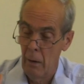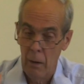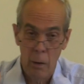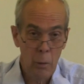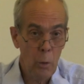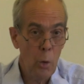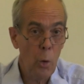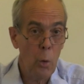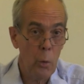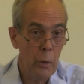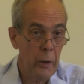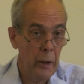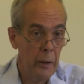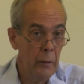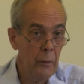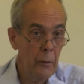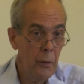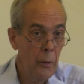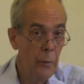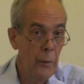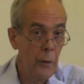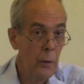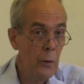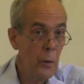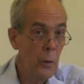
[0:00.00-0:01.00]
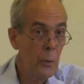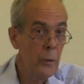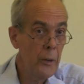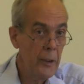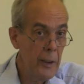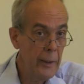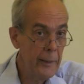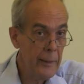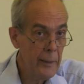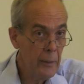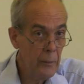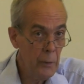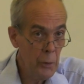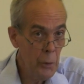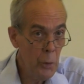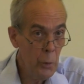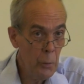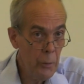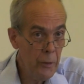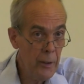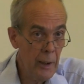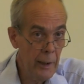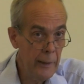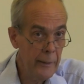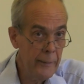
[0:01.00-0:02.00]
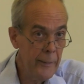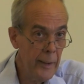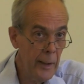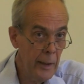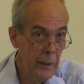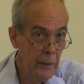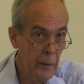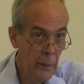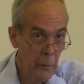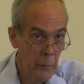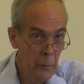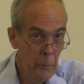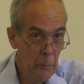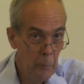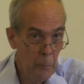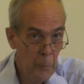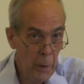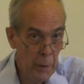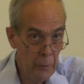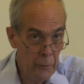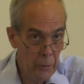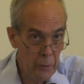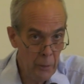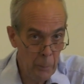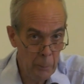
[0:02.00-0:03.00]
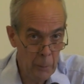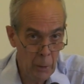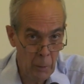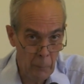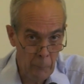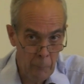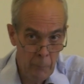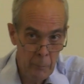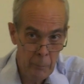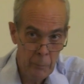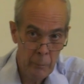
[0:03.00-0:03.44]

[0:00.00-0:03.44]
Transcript: according to the utilitarian principle.